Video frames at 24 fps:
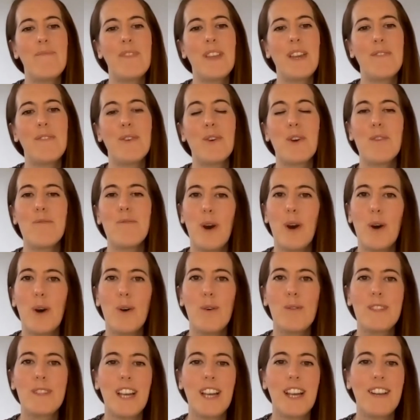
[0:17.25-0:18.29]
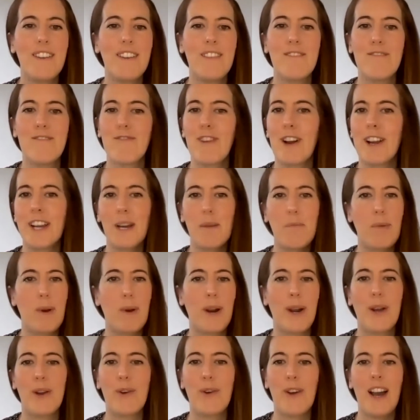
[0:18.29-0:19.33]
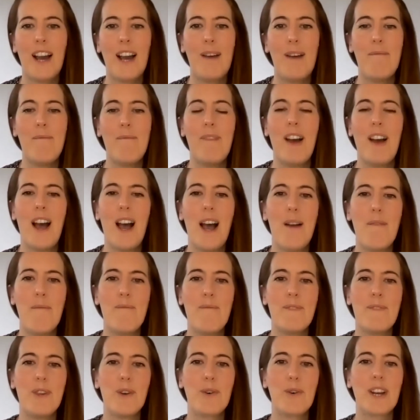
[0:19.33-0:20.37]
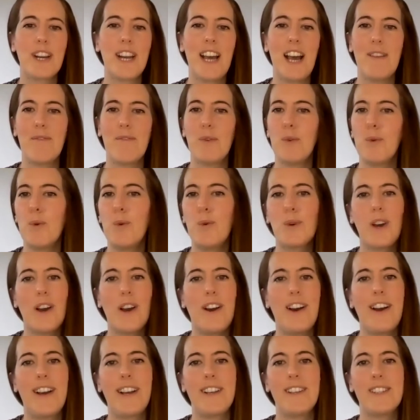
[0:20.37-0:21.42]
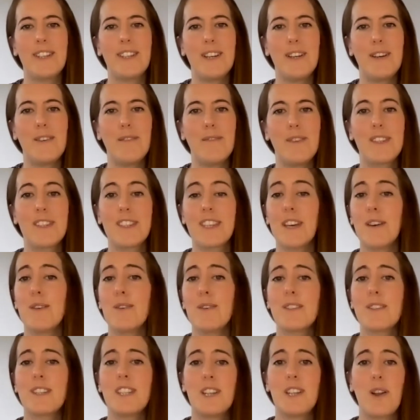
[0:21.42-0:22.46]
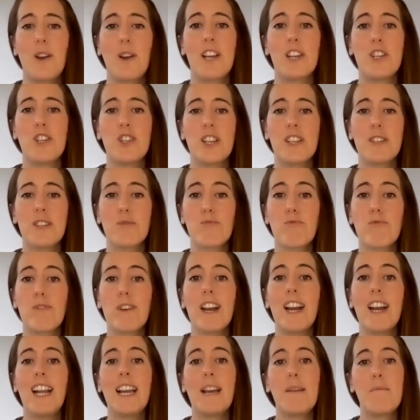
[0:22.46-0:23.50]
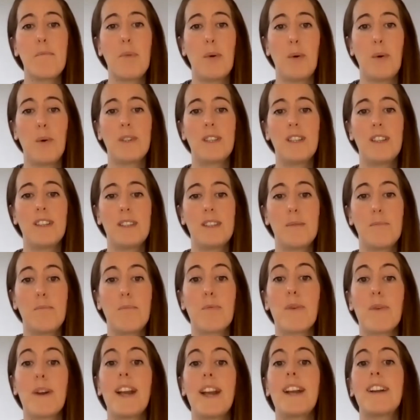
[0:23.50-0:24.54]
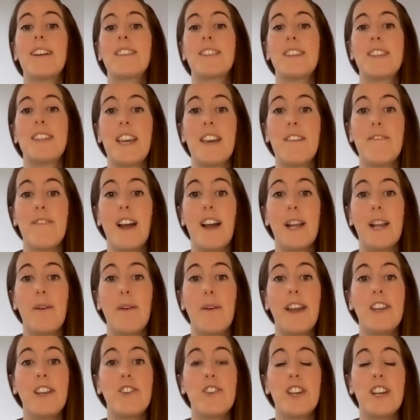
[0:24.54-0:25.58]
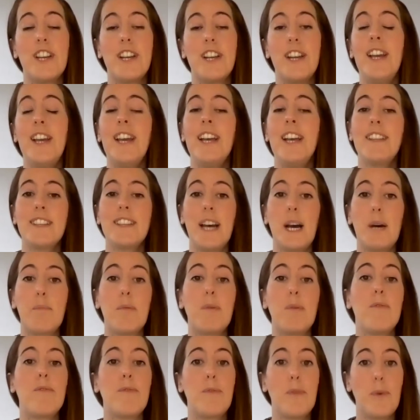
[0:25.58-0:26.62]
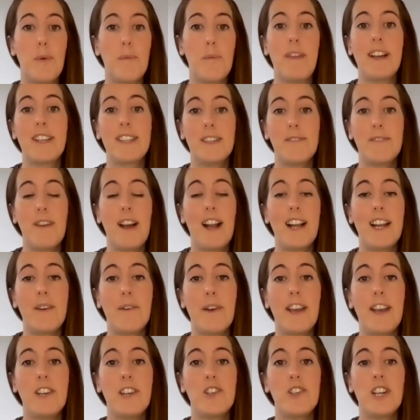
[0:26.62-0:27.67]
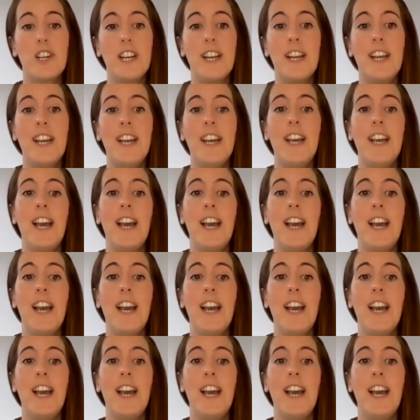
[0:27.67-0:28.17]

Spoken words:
If you're involved in running a program, you're going to have all kinds of skills and knowledge that's really important to bring to the evaluation, to help inform that evaluation,